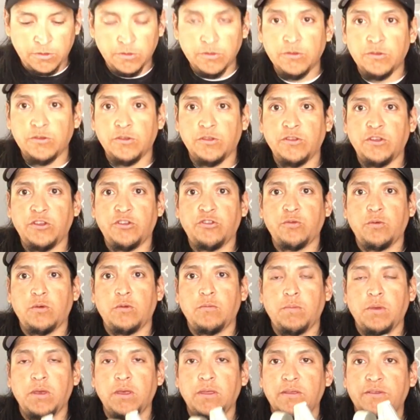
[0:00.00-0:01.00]
So this
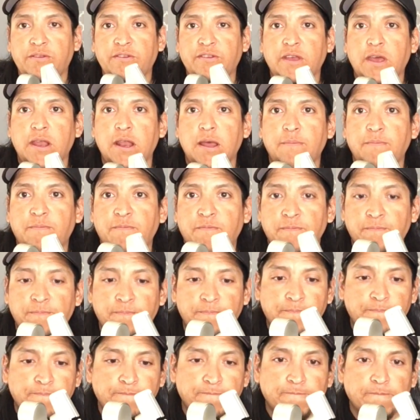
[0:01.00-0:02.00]
would be the setup
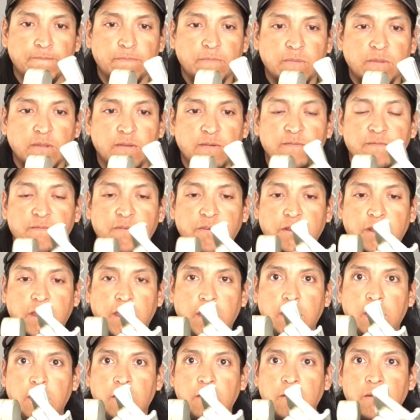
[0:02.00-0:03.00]
for
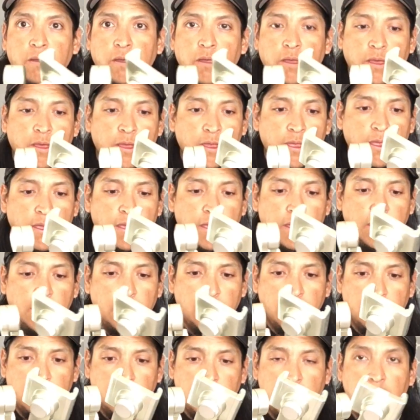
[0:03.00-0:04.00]
now.
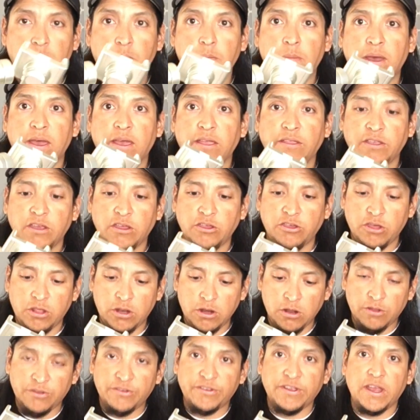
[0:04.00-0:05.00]
Now my
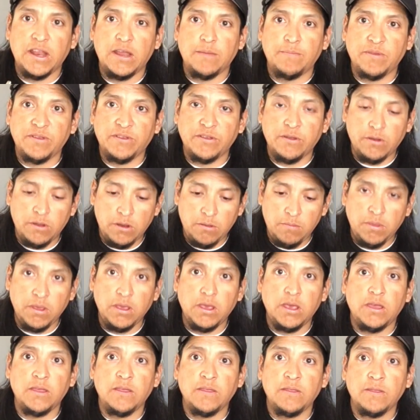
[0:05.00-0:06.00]
additional setup is going to
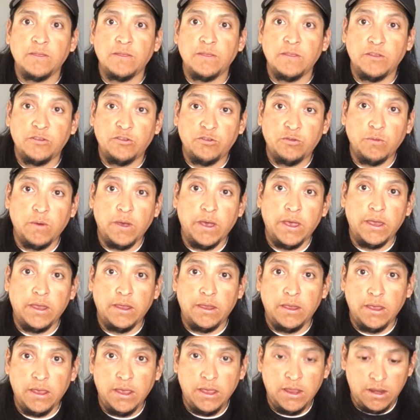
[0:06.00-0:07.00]
be this way,
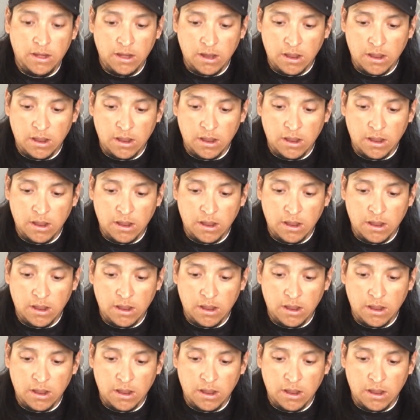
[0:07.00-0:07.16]
and